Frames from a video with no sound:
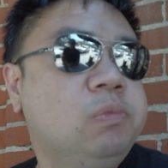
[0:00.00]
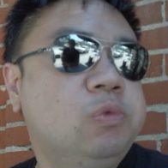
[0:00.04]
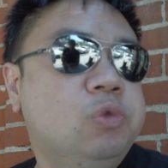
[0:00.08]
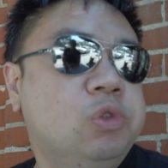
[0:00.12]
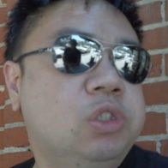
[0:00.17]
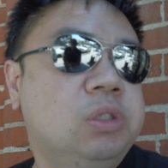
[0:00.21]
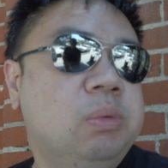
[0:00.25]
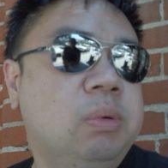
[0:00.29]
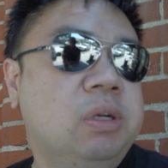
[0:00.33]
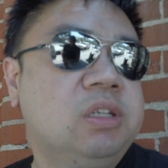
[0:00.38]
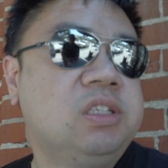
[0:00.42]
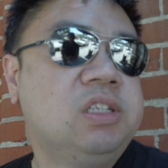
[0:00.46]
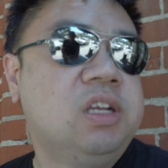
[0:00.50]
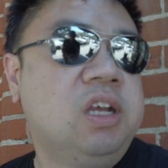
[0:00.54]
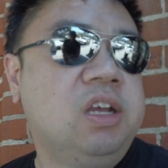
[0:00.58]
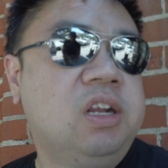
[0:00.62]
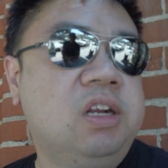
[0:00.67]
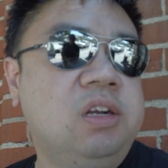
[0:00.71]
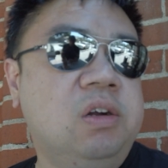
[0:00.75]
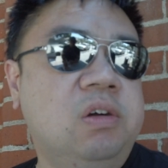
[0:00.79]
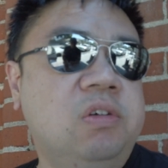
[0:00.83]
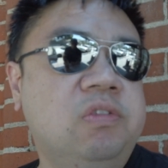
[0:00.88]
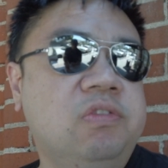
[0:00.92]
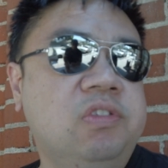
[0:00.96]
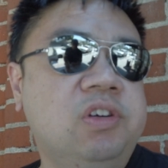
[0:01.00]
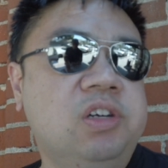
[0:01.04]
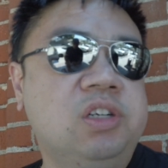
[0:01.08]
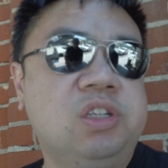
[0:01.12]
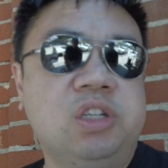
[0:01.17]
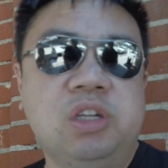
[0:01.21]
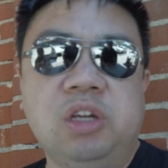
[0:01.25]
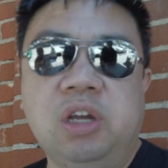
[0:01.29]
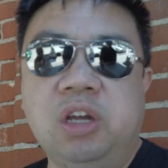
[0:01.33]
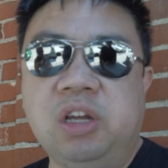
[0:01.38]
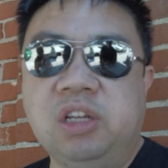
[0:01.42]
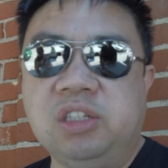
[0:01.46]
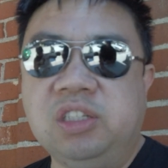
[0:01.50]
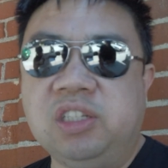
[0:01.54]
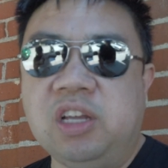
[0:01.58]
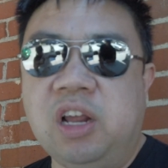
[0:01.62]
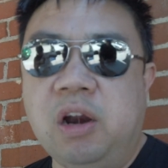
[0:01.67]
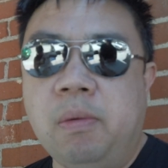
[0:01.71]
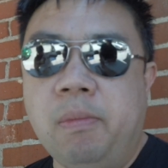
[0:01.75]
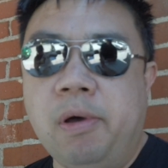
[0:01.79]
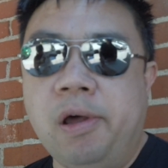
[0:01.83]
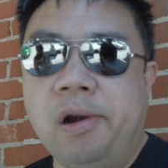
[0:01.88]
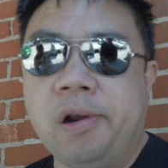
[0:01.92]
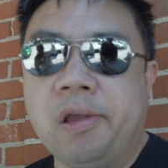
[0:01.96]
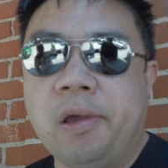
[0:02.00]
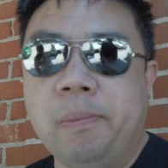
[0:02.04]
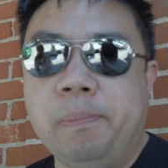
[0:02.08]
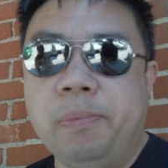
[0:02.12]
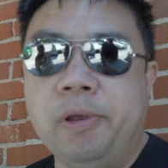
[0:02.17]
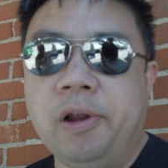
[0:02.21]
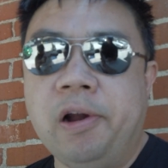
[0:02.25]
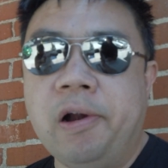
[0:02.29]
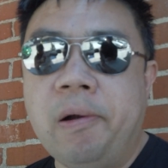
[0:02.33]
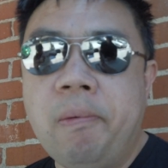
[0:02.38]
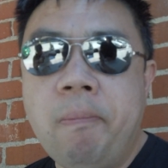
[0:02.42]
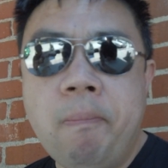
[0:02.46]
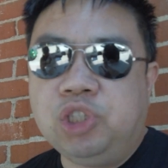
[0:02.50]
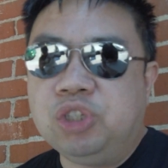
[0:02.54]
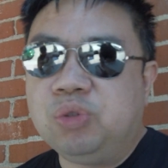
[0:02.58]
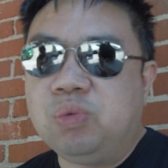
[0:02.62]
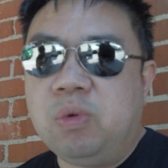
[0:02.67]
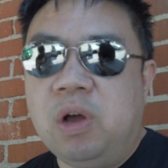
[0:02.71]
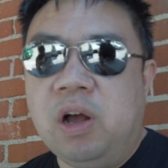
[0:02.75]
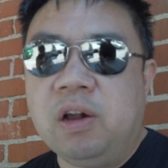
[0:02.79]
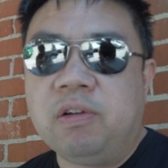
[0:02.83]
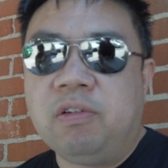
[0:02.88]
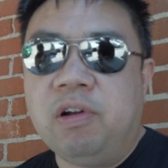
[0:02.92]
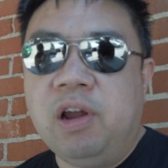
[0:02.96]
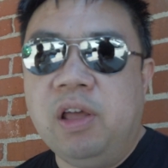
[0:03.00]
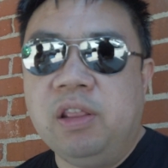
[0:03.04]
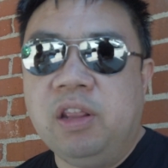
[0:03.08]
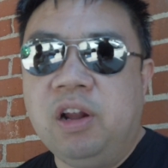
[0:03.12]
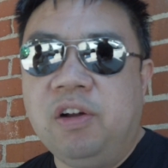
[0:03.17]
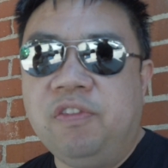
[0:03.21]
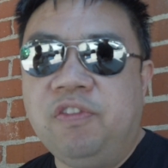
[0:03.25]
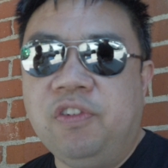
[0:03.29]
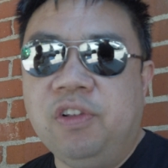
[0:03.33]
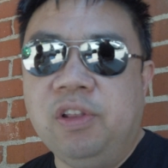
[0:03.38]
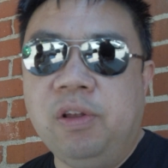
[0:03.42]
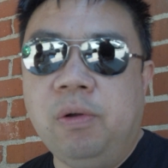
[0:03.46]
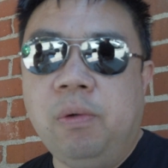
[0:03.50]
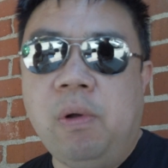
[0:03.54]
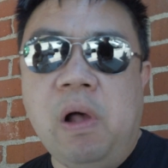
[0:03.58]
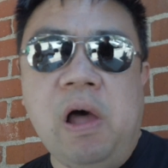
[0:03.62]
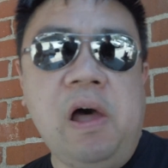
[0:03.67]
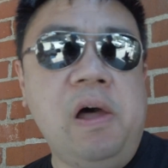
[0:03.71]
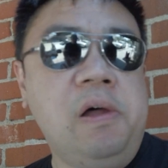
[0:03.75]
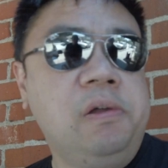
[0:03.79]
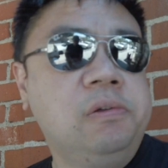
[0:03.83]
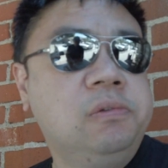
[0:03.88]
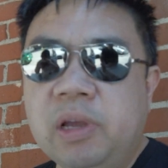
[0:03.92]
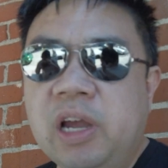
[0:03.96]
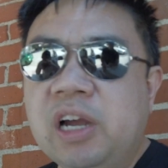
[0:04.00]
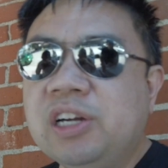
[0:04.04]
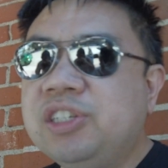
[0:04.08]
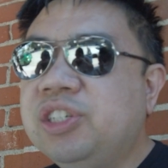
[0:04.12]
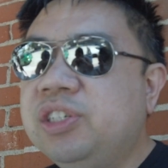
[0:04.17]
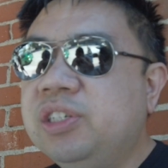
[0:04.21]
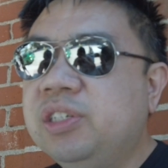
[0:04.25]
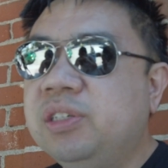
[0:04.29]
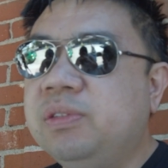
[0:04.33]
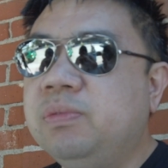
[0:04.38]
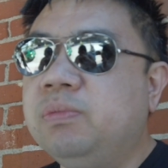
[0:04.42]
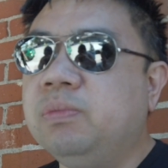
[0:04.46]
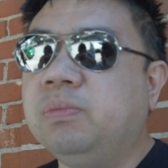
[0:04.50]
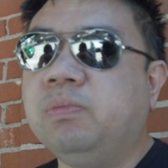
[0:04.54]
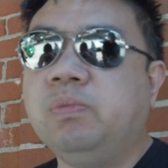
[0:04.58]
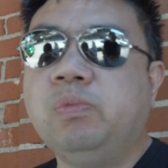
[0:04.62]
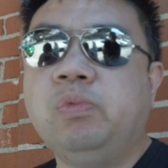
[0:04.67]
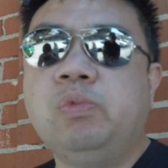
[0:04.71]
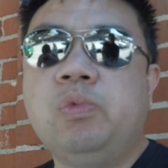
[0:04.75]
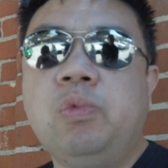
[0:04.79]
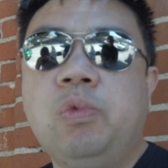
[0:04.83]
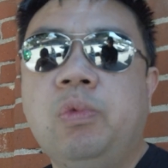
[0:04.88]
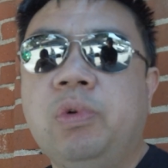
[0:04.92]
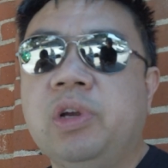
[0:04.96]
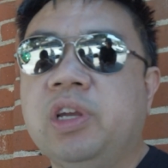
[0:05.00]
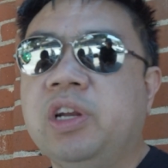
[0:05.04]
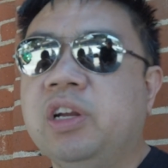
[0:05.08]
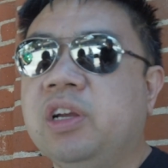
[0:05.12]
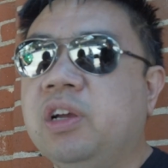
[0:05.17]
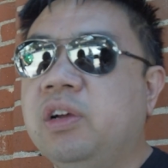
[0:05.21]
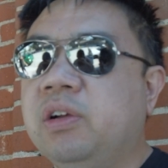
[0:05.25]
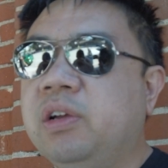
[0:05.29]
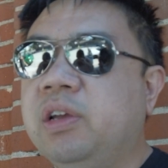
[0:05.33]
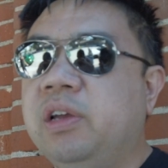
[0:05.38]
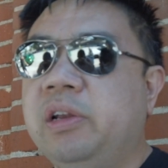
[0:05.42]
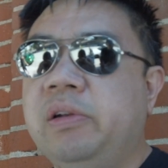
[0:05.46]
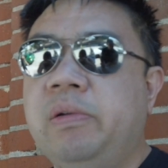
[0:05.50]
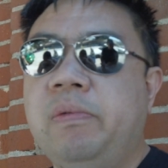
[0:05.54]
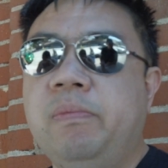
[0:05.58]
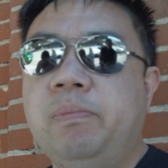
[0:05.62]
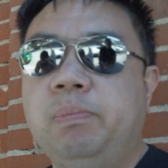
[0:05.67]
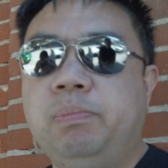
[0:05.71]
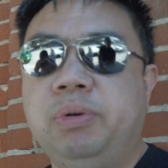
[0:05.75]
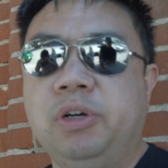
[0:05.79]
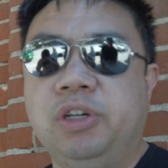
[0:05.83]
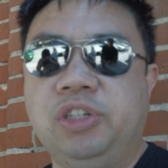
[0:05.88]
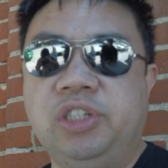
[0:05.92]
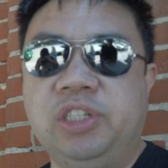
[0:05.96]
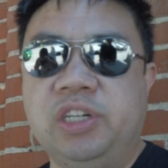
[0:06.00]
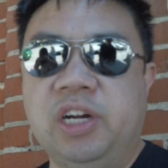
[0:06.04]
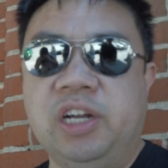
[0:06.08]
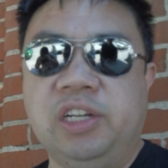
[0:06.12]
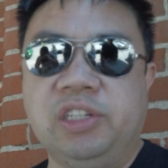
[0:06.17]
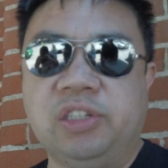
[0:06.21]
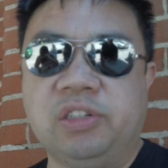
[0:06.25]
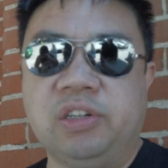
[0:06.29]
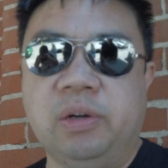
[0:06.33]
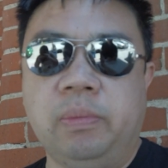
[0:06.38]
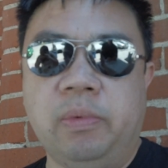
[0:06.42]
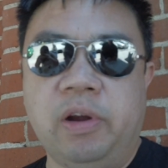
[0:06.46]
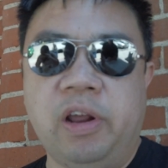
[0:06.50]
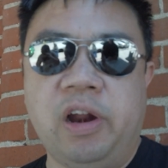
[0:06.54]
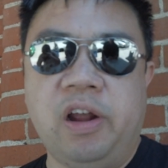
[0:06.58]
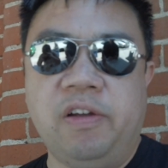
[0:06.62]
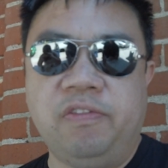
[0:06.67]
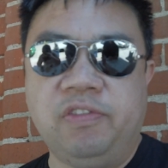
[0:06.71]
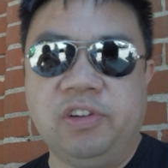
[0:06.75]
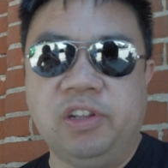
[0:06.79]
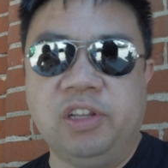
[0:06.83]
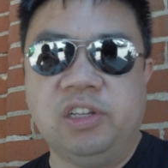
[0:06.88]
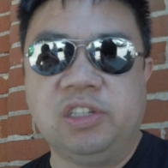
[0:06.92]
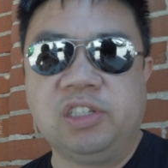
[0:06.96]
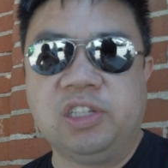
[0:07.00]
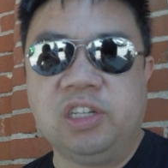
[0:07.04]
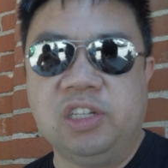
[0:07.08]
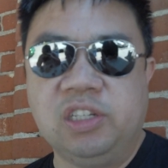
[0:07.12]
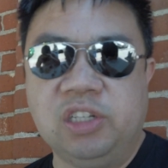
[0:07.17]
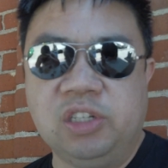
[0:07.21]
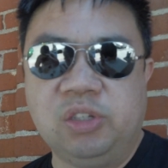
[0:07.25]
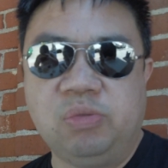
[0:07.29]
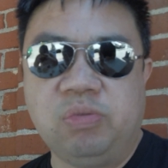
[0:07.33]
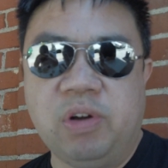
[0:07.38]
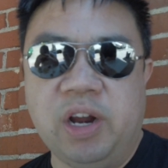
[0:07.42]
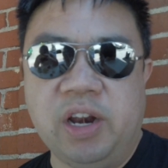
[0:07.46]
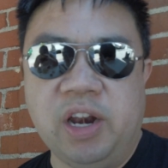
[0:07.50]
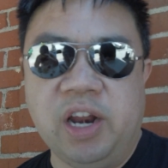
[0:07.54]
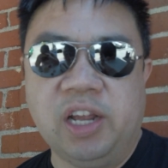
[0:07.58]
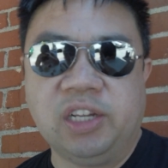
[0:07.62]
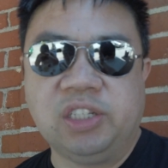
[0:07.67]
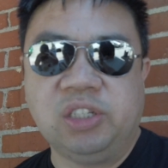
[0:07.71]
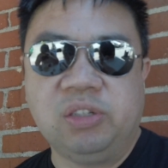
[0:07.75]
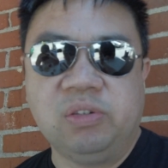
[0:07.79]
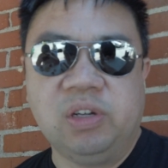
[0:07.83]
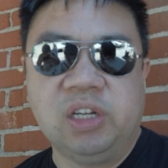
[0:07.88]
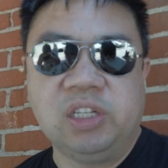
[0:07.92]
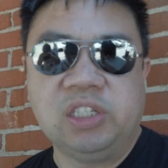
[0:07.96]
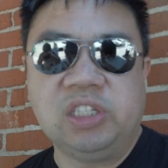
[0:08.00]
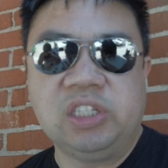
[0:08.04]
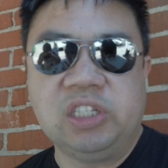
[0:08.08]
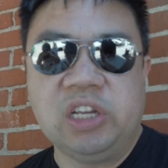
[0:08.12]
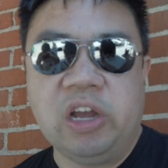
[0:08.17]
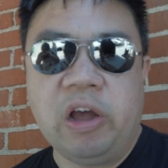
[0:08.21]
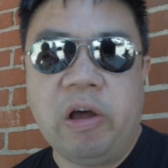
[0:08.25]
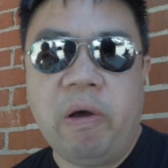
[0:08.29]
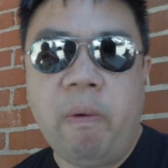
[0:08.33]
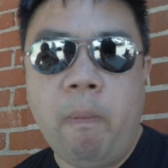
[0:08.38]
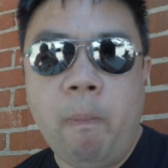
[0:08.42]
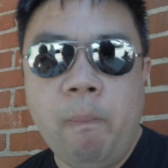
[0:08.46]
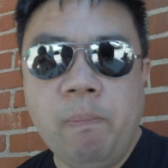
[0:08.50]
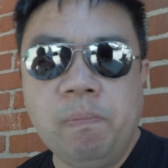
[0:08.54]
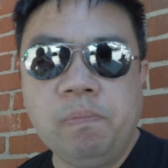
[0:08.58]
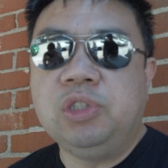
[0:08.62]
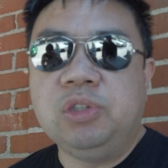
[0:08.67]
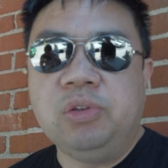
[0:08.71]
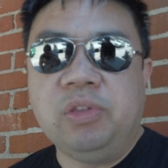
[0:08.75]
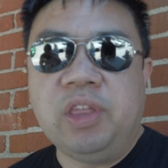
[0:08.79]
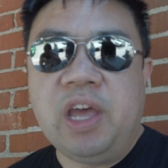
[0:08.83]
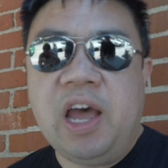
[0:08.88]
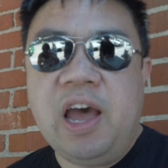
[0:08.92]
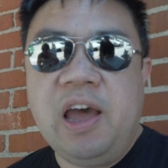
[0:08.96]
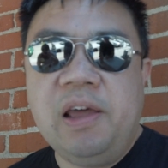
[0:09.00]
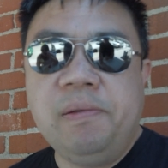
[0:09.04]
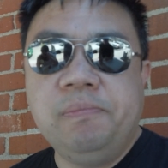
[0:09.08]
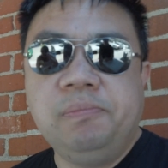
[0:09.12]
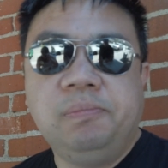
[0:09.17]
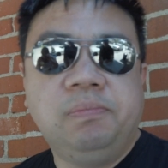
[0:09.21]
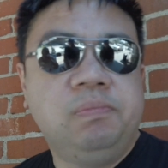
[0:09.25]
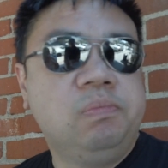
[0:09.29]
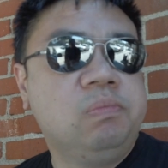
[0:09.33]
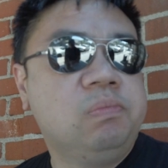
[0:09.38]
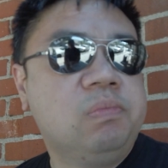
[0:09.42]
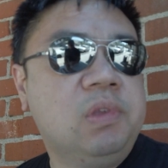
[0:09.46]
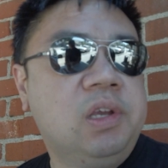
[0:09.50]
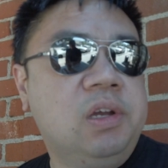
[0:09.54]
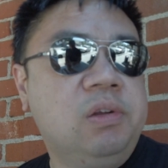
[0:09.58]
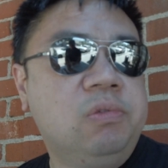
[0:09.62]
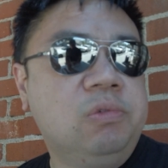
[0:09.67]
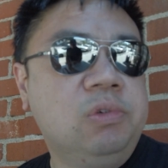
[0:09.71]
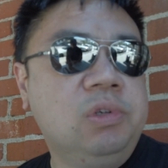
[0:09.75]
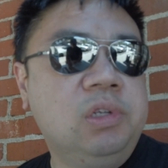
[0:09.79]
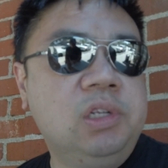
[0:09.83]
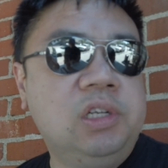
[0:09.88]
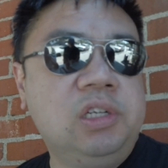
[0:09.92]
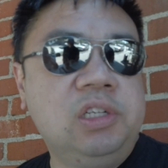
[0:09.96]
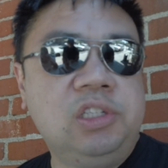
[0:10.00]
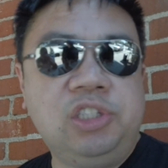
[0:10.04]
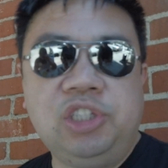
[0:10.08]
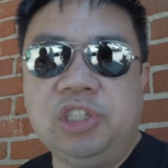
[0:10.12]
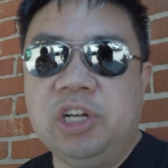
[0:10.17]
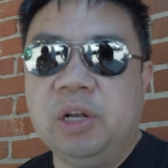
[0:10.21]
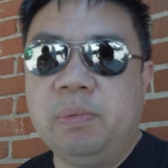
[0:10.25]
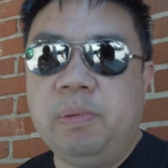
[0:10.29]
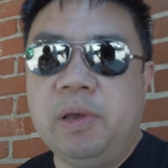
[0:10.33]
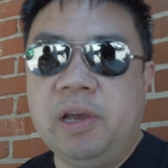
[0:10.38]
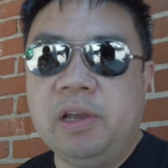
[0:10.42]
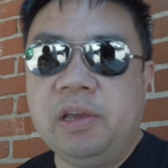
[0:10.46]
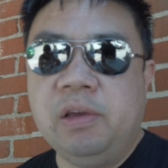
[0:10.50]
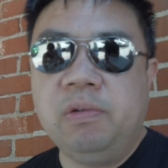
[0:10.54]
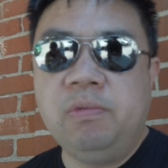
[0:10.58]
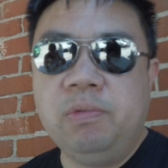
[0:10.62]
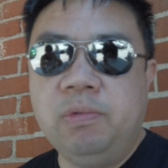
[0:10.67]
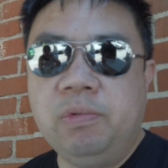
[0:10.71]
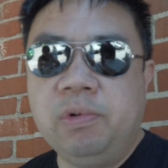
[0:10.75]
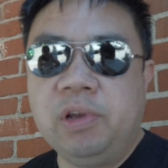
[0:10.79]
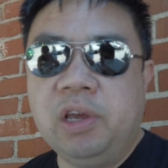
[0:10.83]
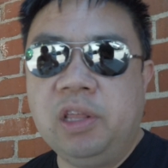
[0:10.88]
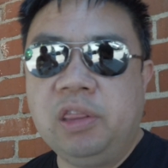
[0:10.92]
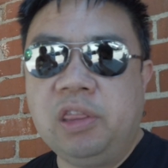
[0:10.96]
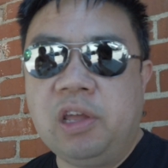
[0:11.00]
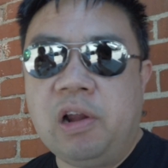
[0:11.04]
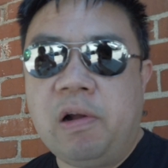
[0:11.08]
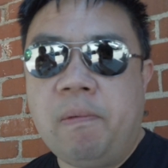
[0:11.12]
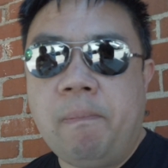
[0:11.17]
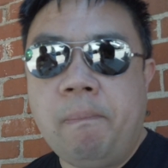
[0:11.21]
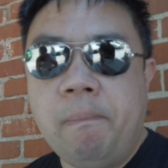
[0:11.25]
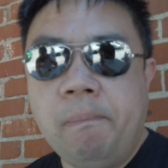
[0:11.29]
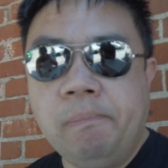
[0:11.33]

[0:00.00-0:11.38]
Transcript: We're about to head over to Santa Monica Pier. Just walk around there for a little while. Actually, we're gonna go get Persian ice cream right after this because it's right next to us. So do that, and we'll check back in when we get there.